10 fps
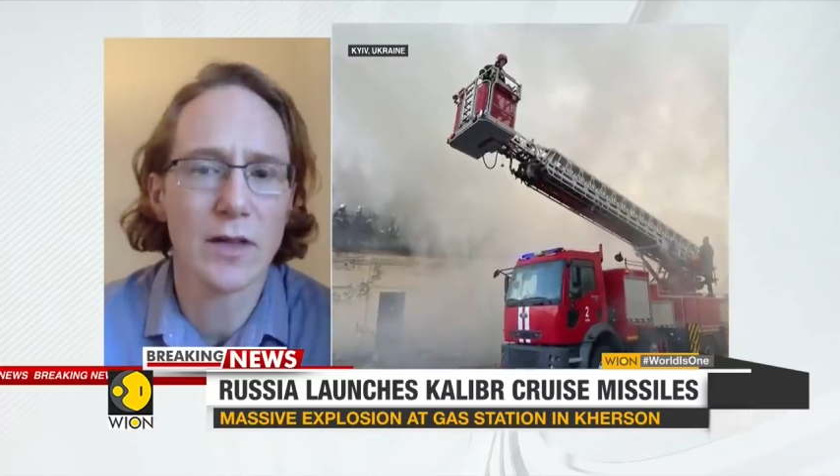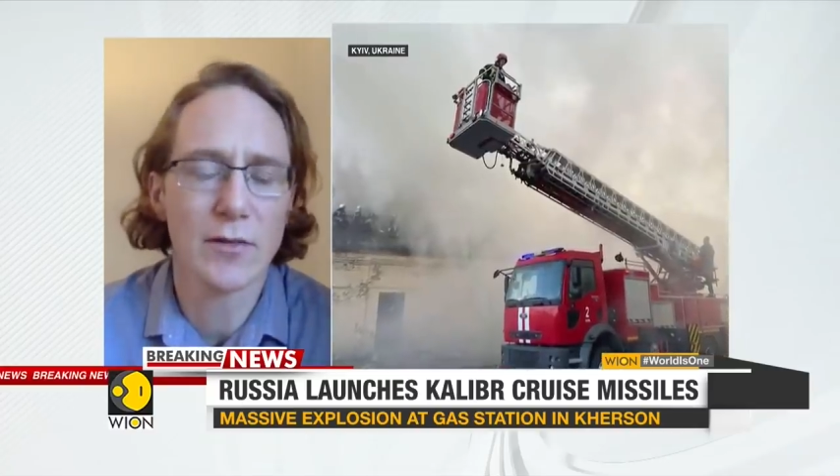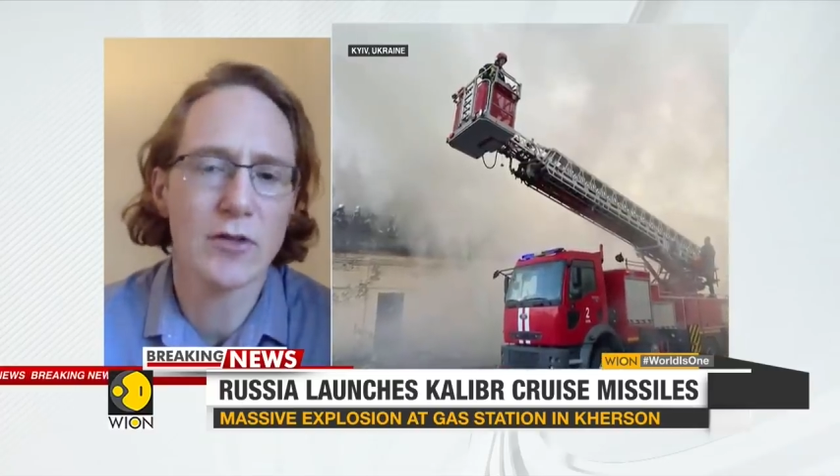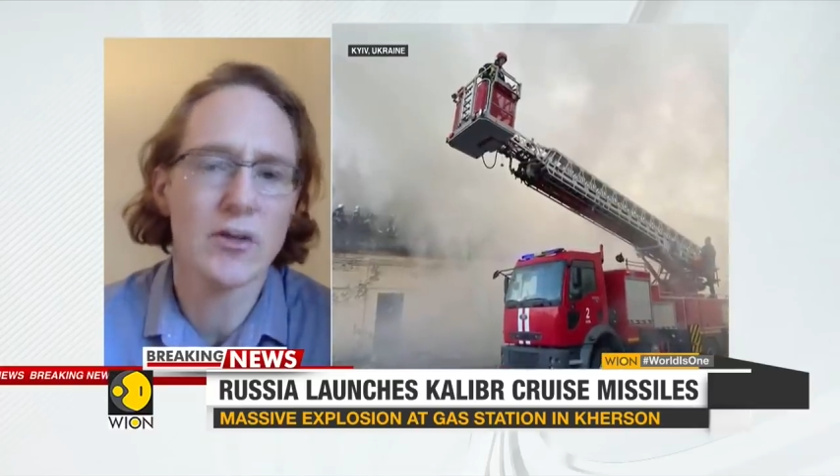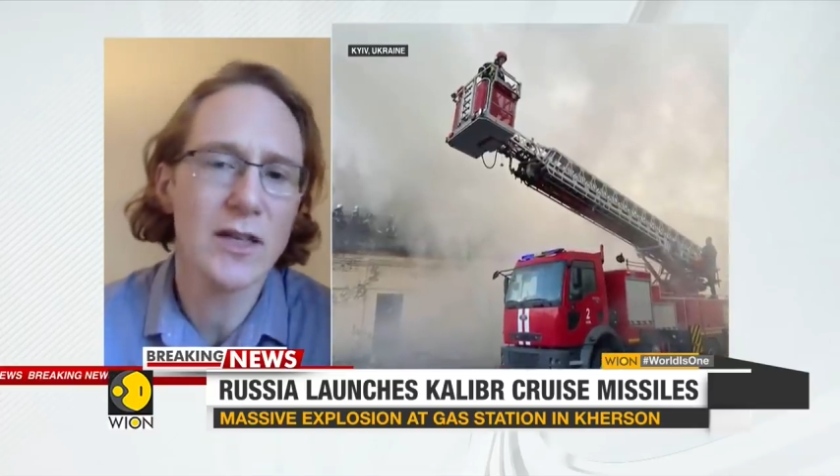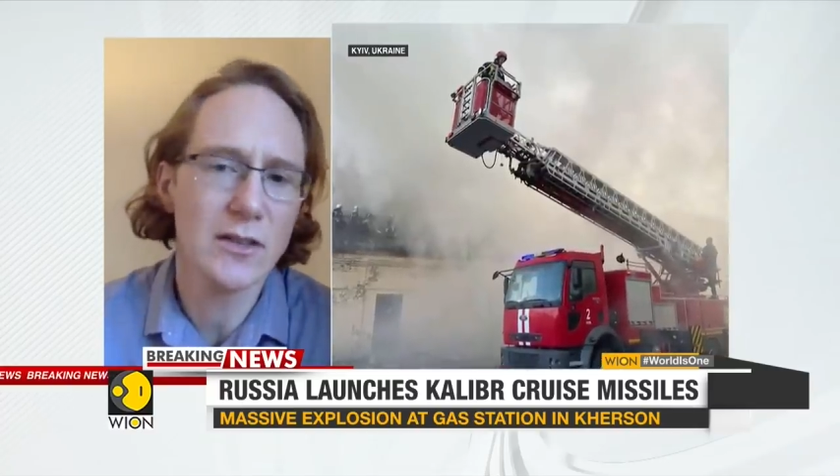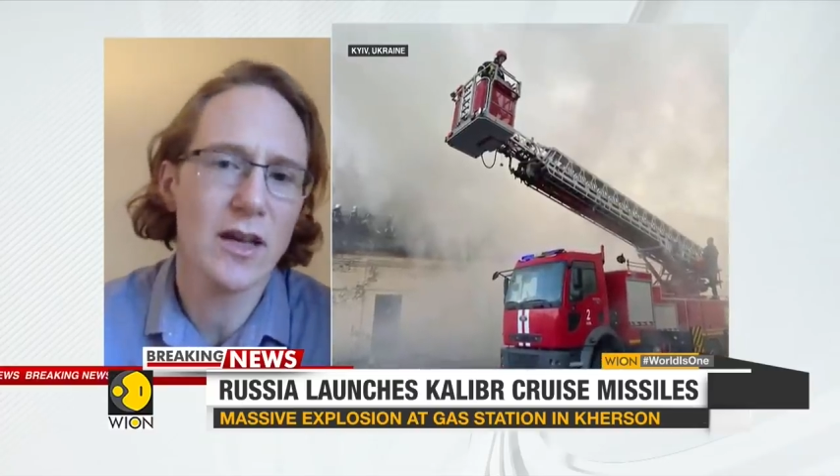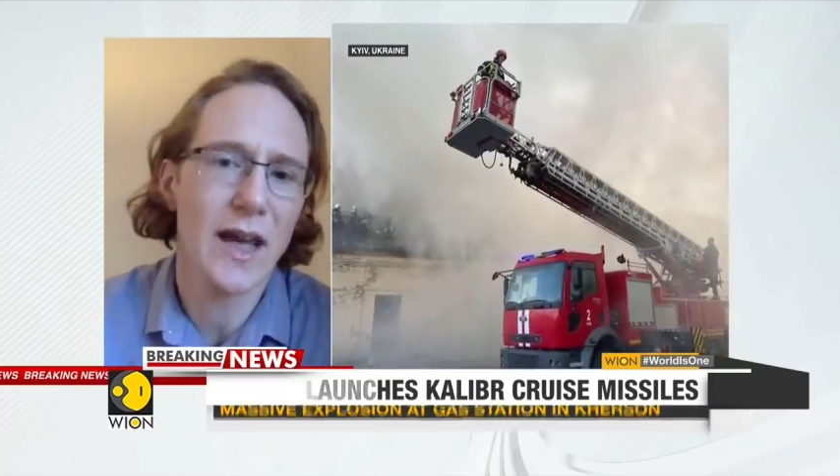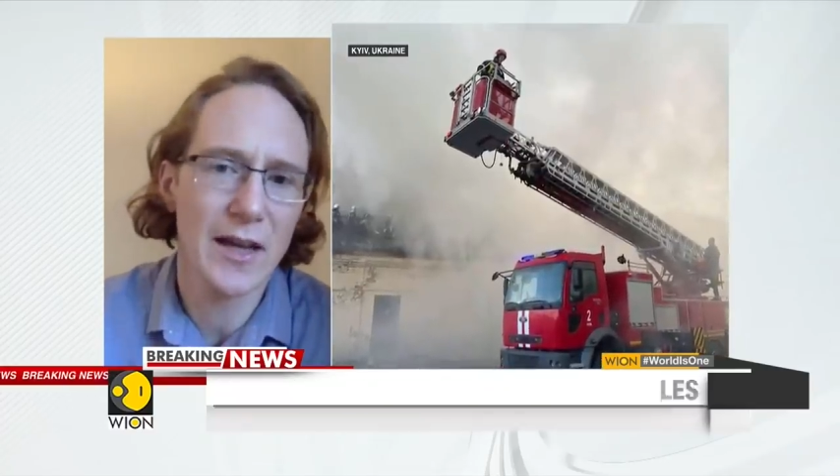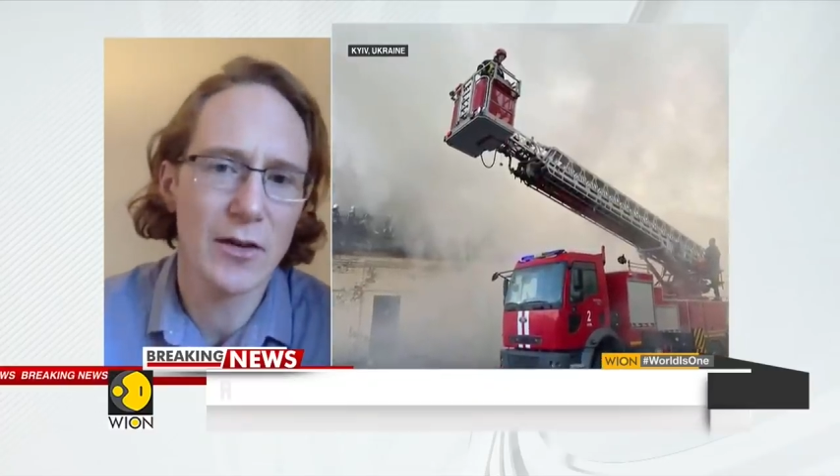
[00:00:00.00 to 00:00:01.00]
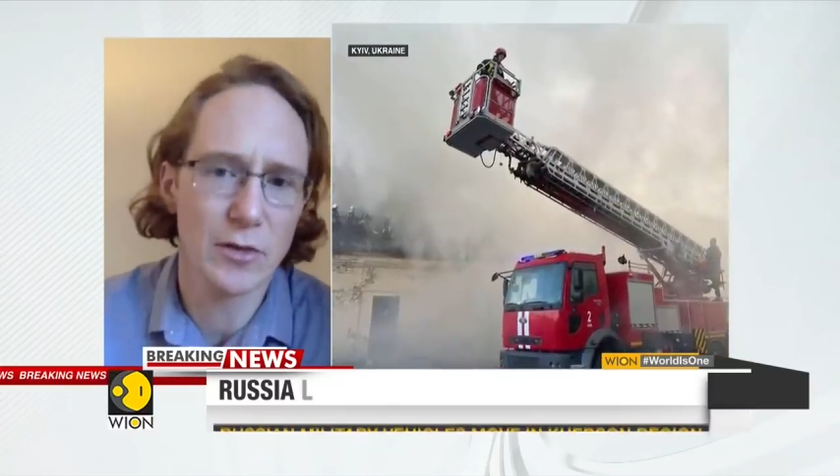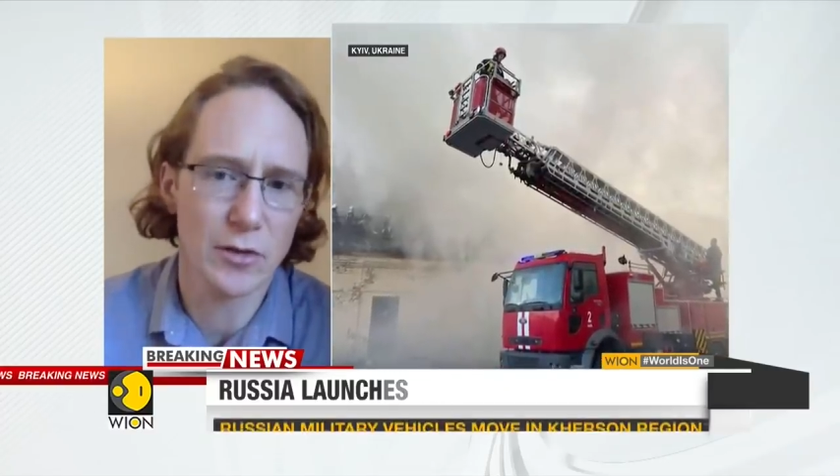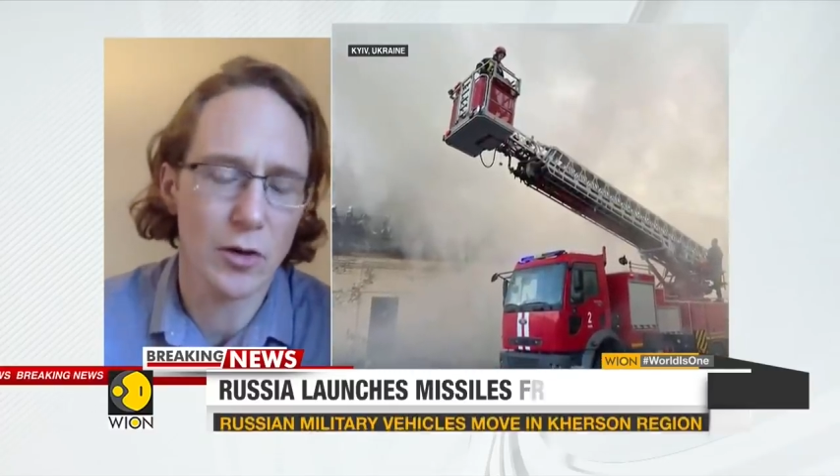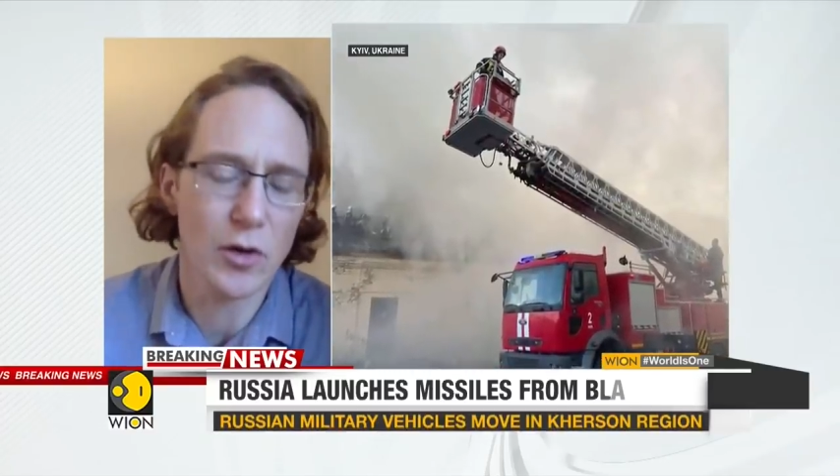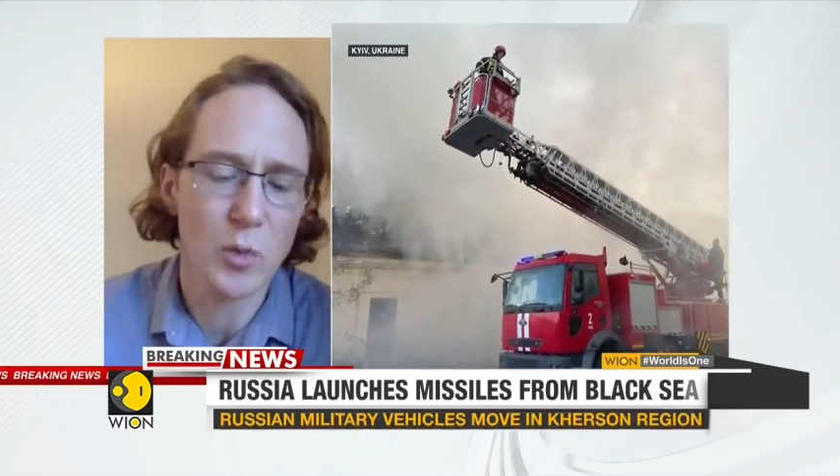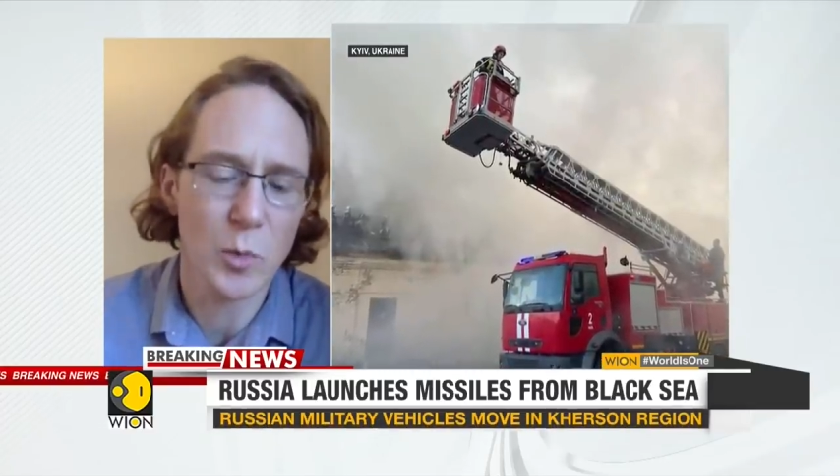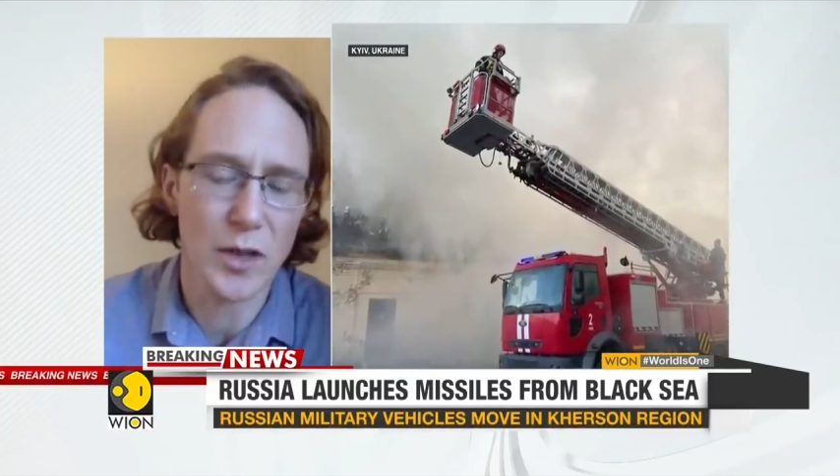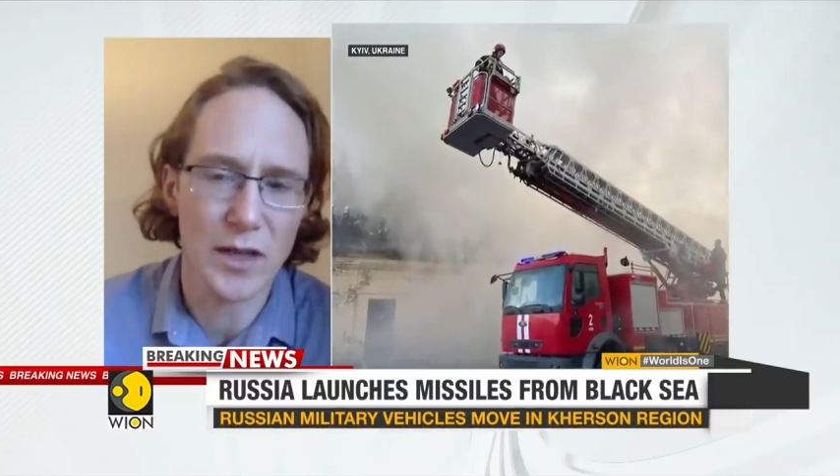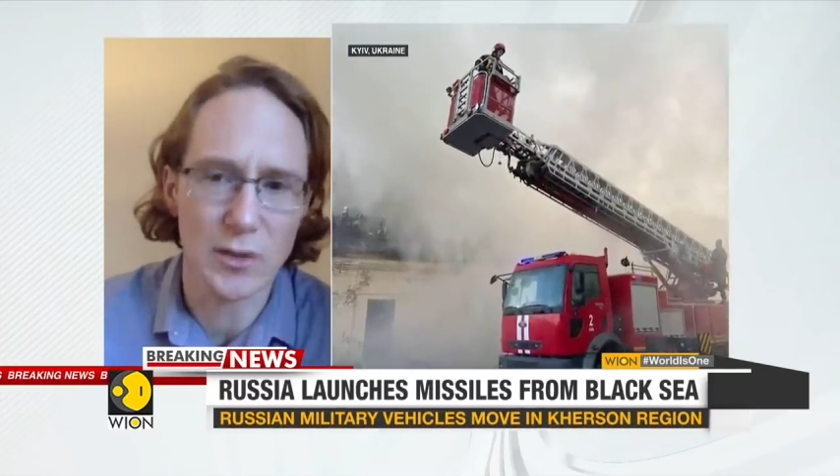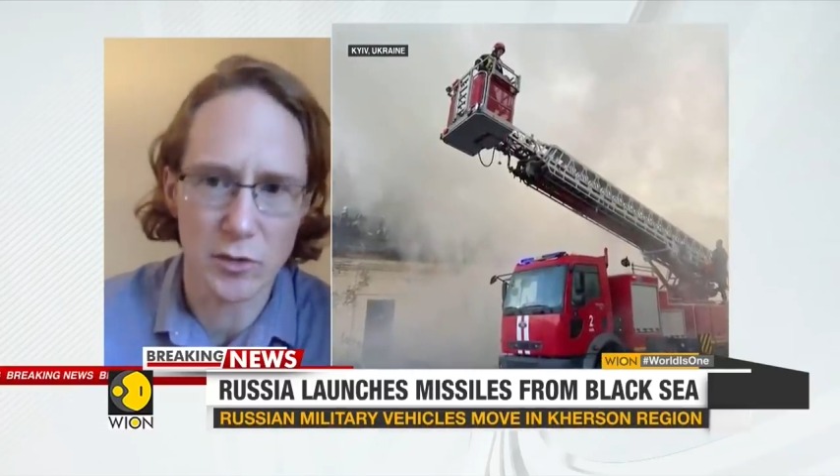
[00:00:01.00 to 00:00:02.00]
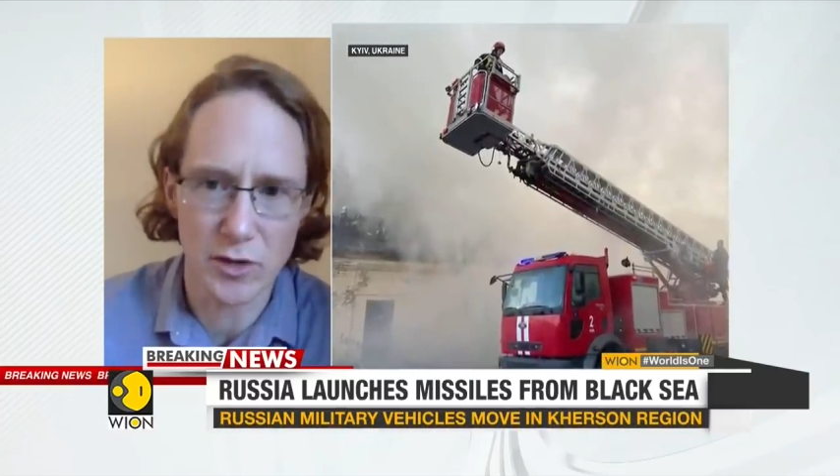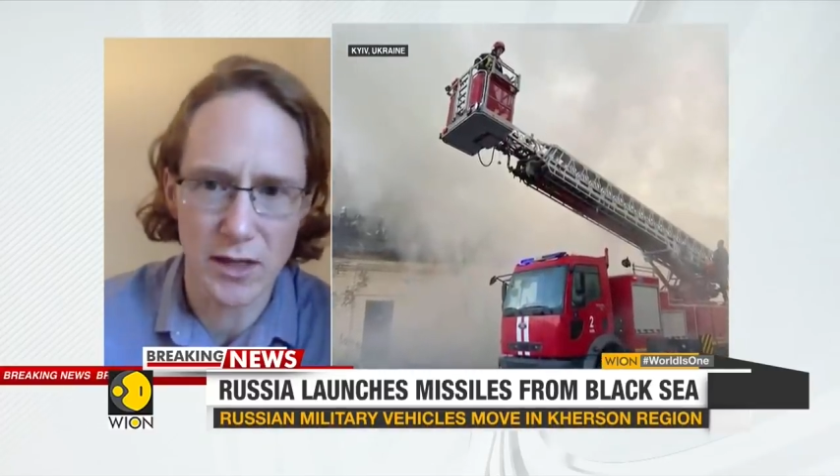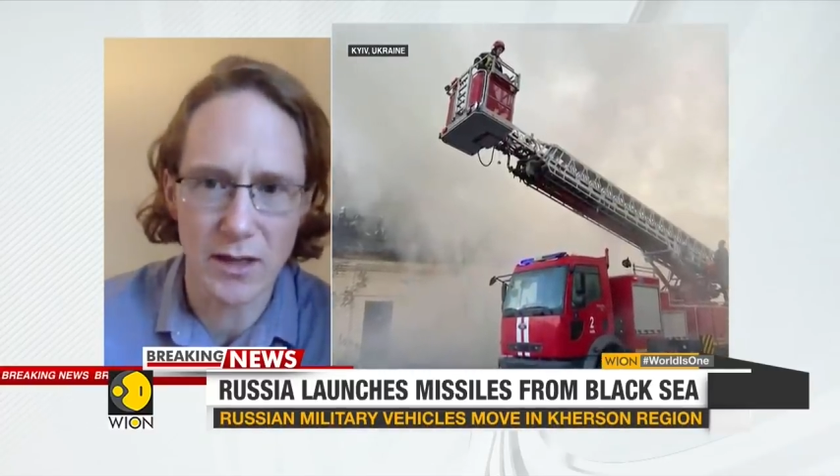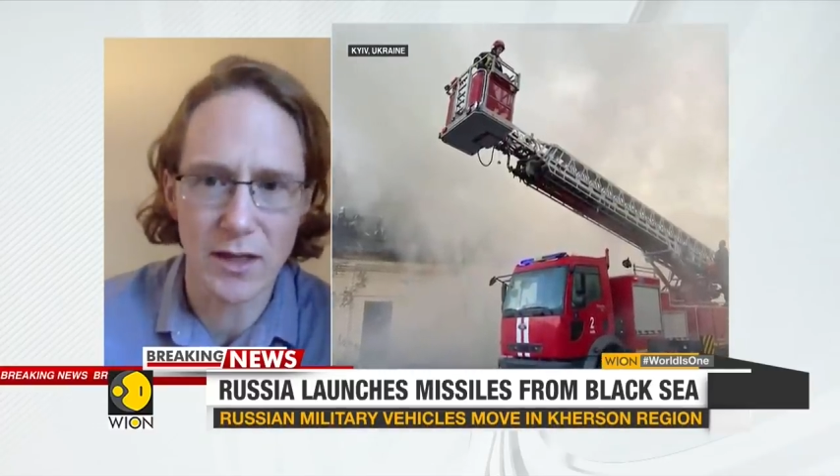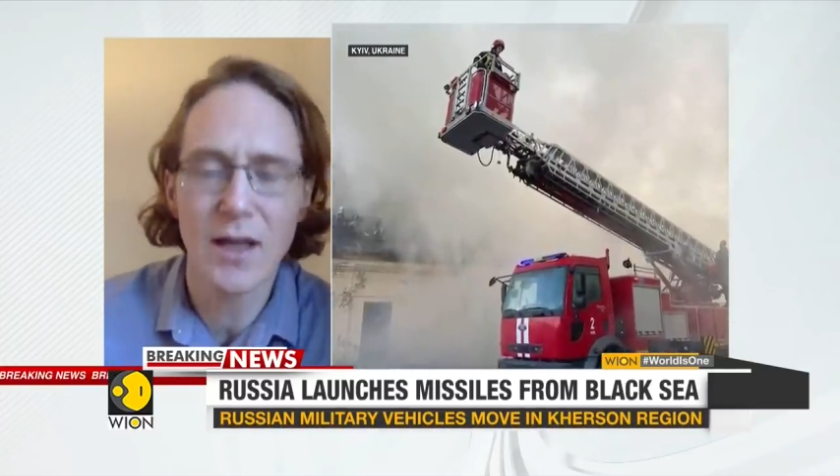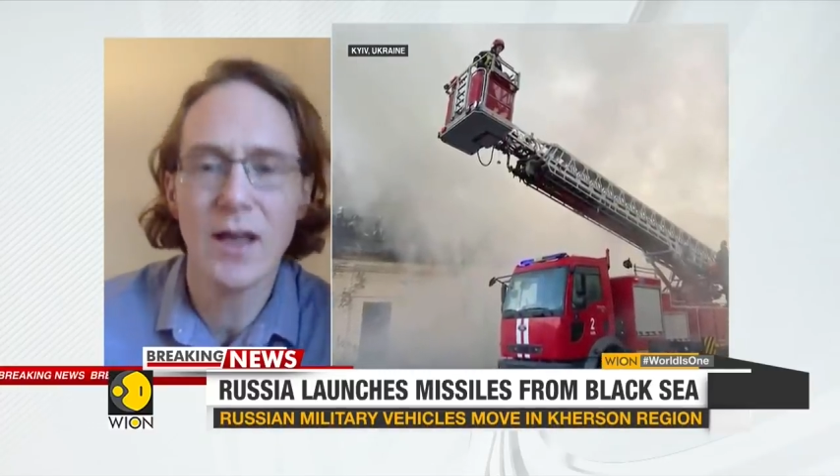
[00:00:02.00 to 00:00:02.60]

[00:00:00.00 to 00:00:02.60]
If it tries to hang on and occupy Ukraine